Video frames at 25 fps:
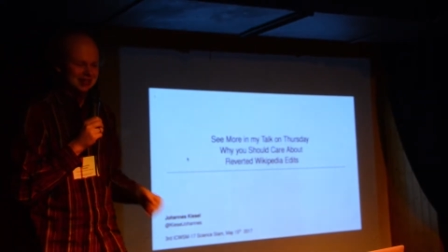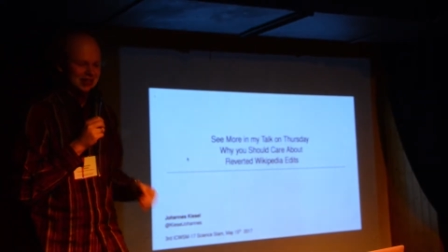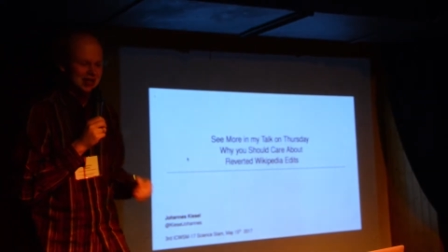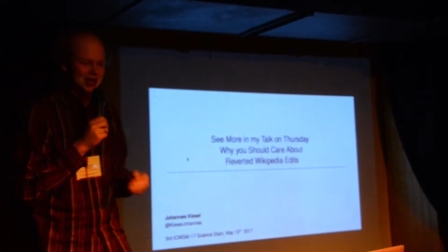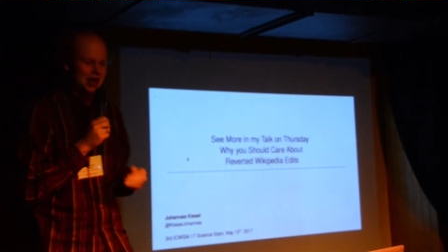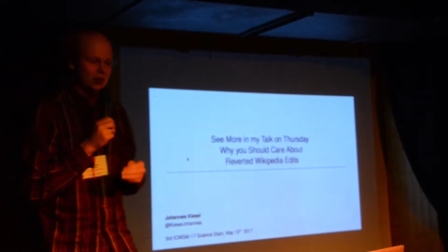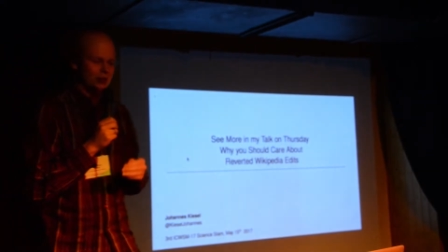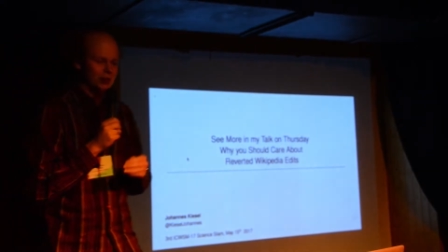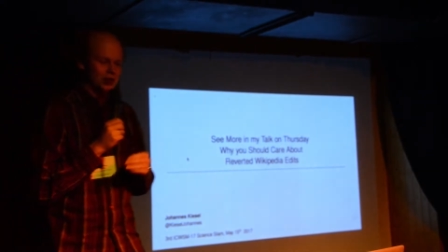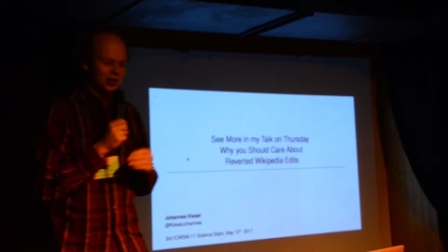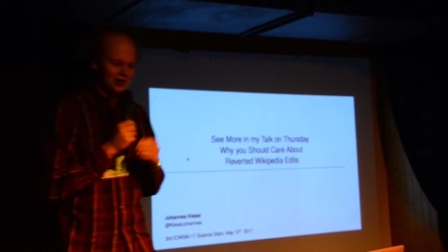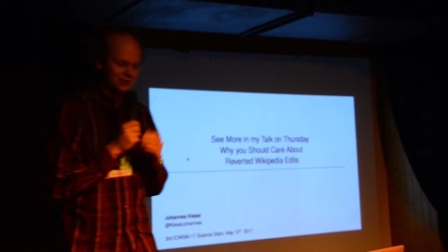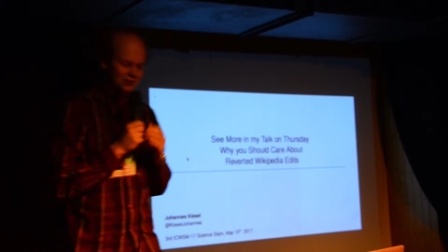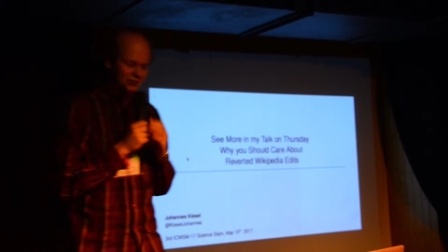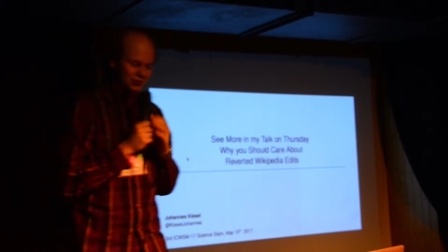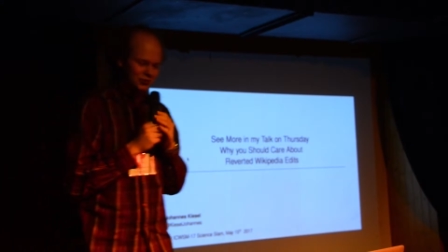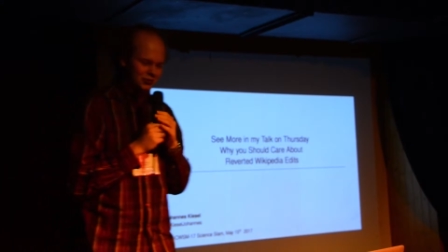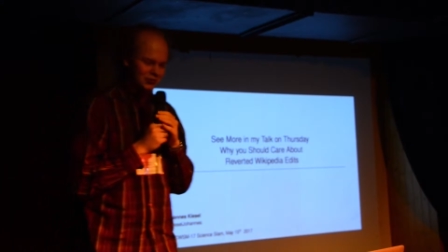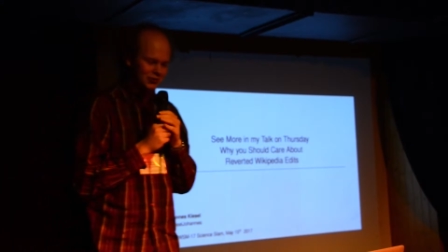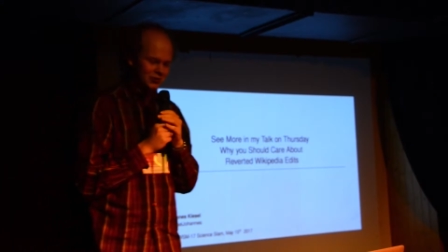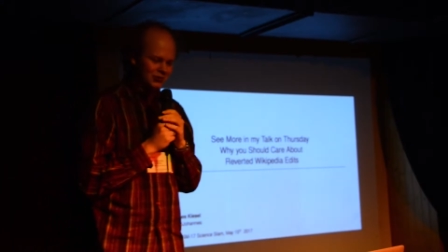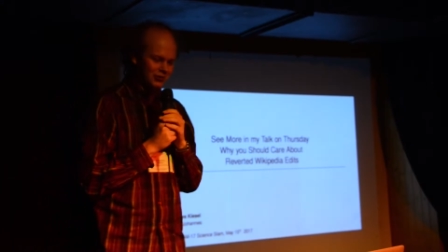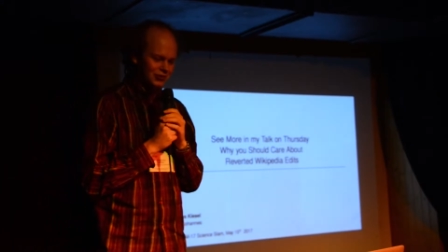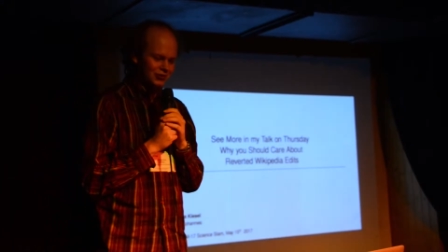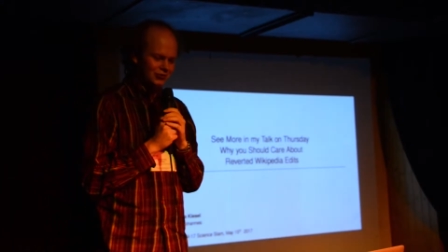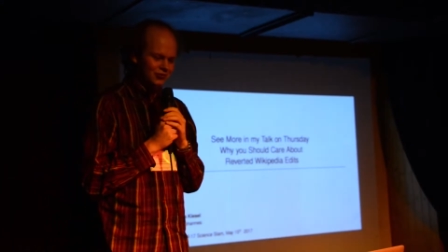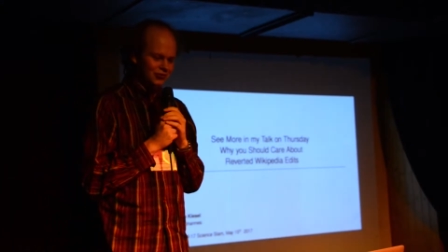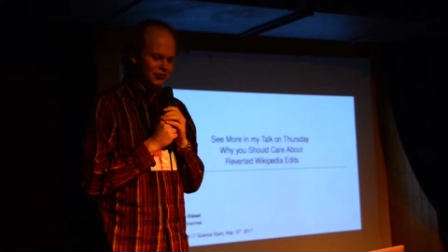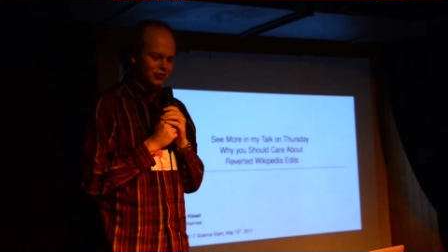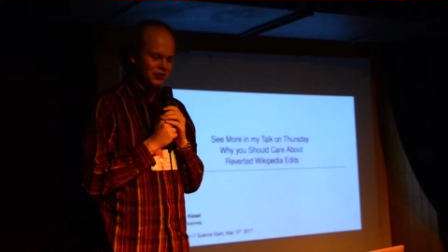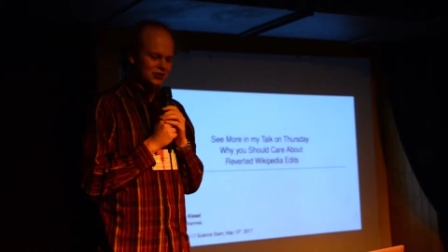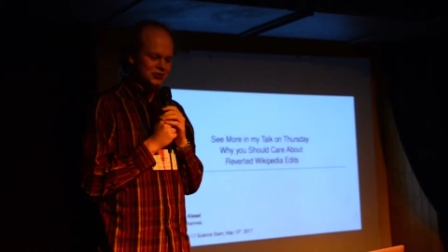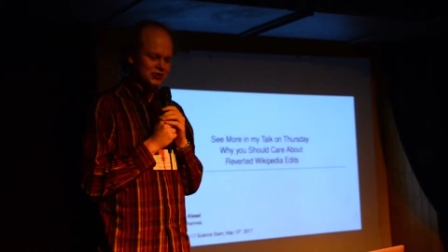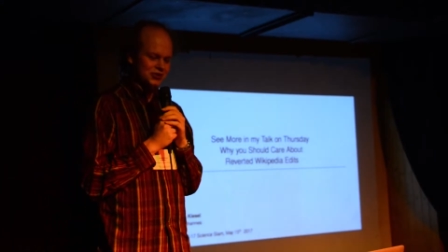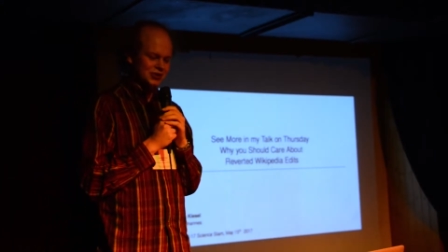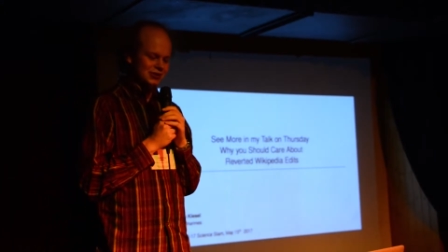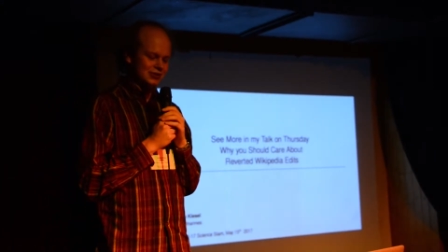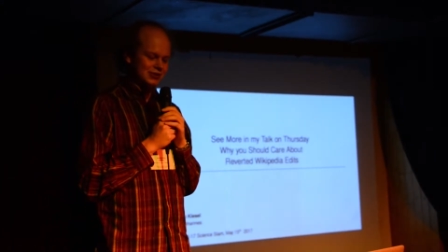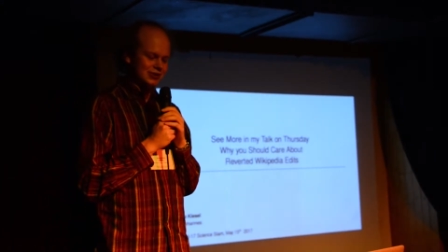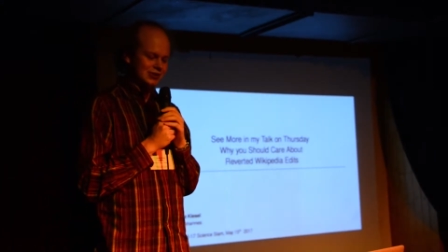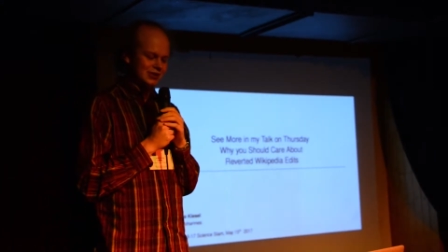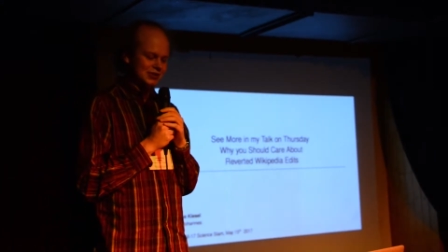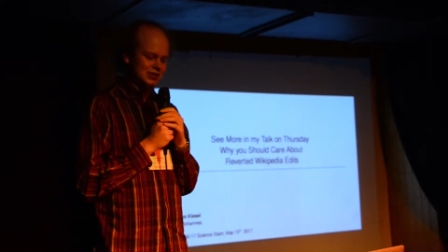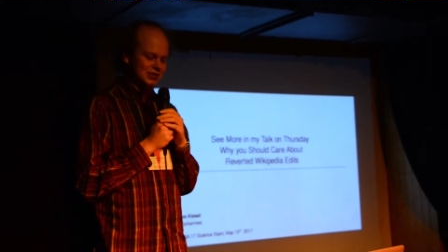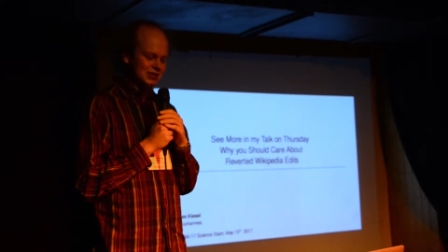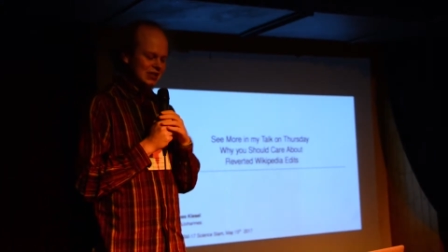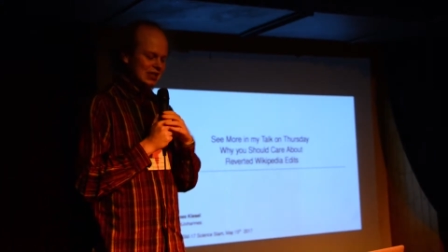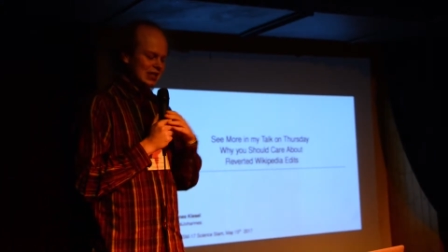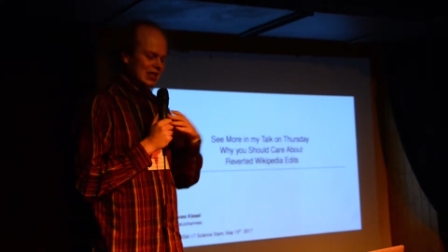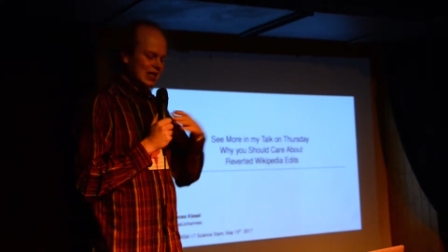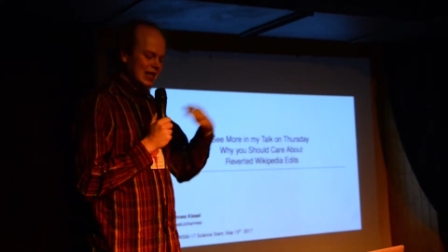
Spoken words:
I will have a talk on Thursday on this,